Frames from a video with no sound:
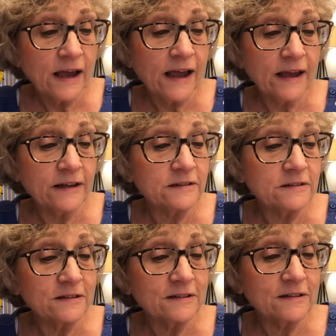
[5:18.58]

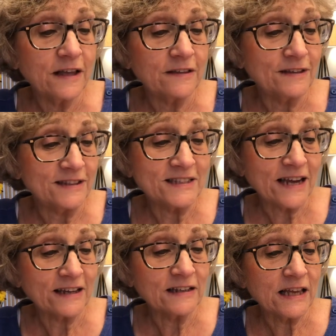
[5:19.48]
And then the
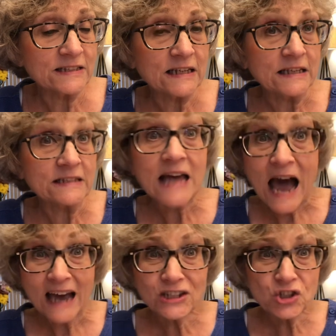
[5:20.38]
second lesson is
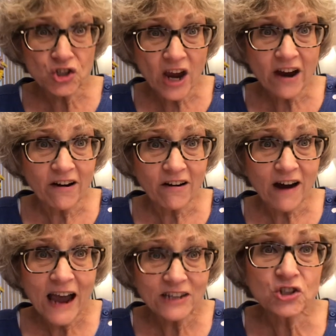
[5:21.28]
I share.
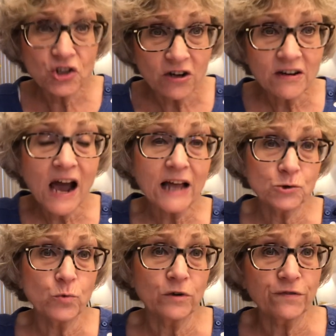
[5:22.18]
I share God's
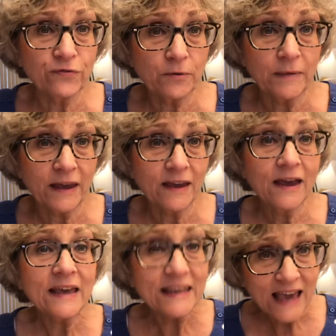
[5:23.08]
will for me.
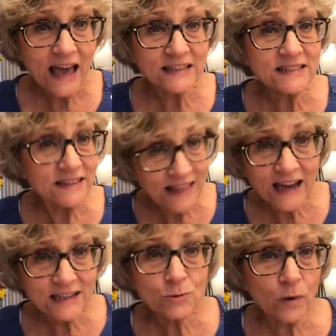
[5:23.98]
Yes, that
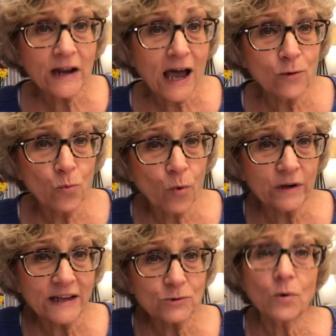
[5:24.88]
is what I
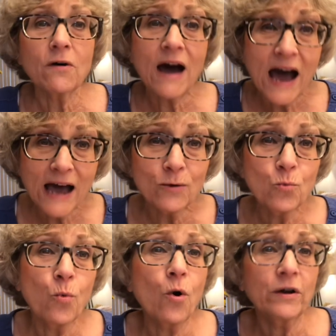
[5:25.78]
want as well. I
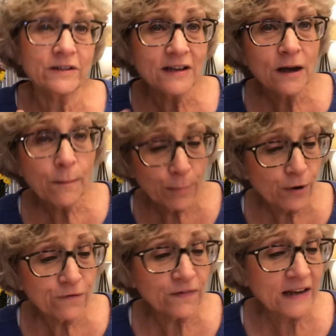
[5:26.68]
want
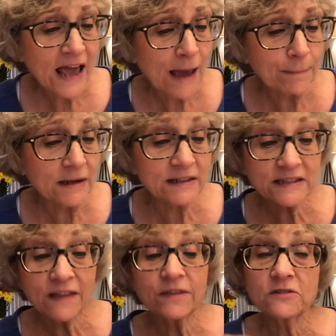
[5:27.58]
perfect happiness,
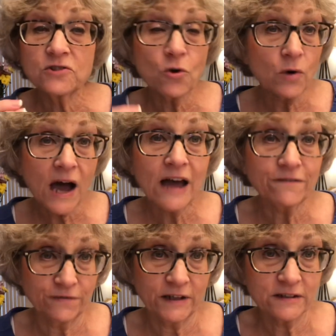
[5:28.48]
and there's no
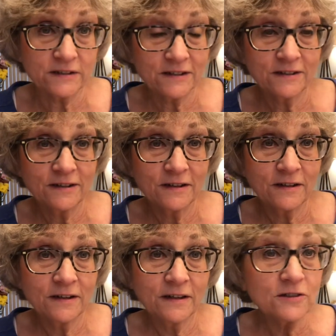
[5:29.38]
conflict.
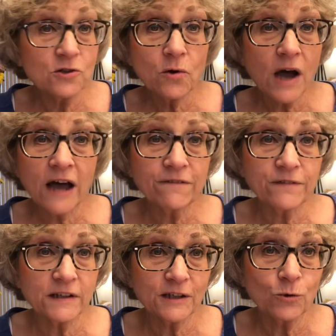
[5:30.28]
There's no
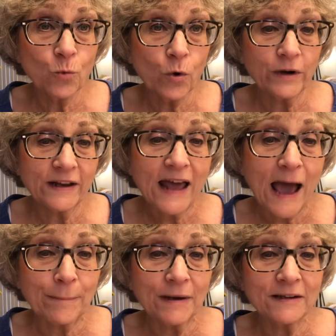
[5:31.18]
conflict in wanting
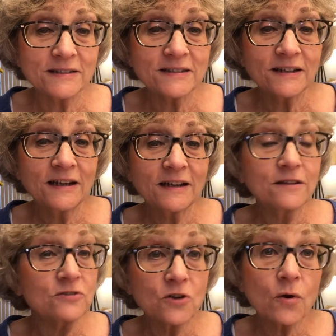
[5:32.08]
happiness,
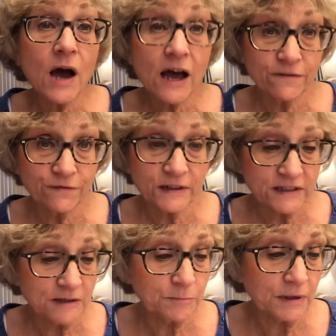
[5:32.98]
there's no conflict
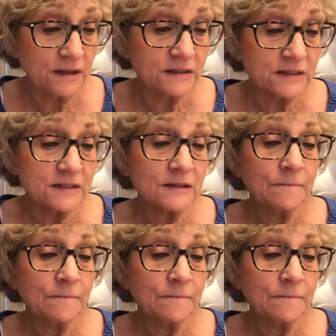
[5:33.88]
in peace.